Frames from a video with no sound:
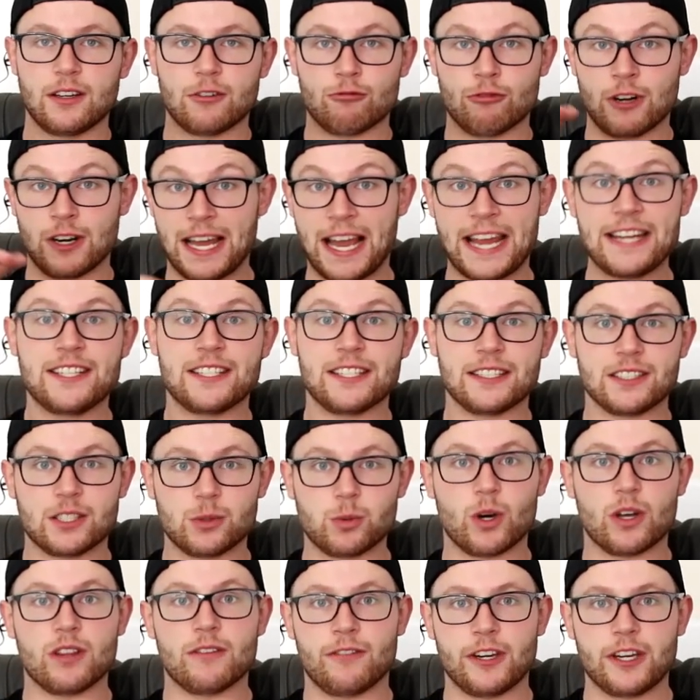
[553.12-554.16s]
relating to
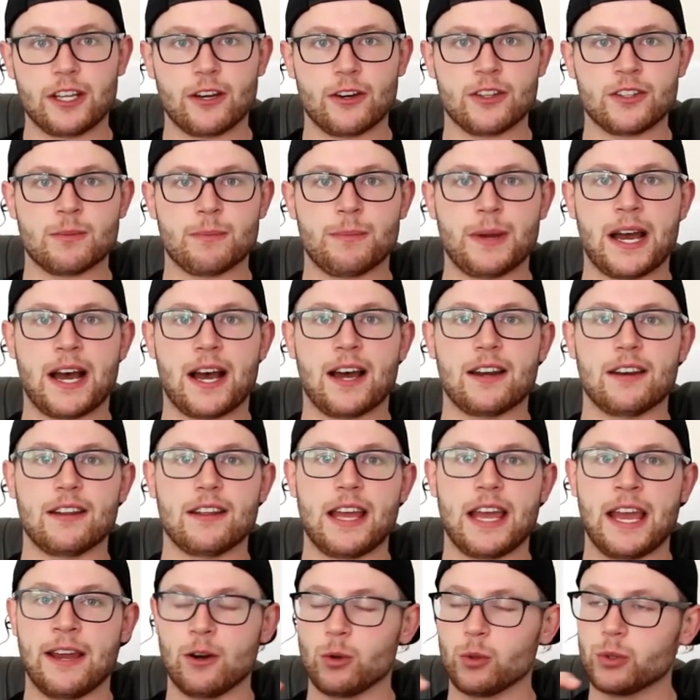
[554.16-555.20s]
what the video is about, and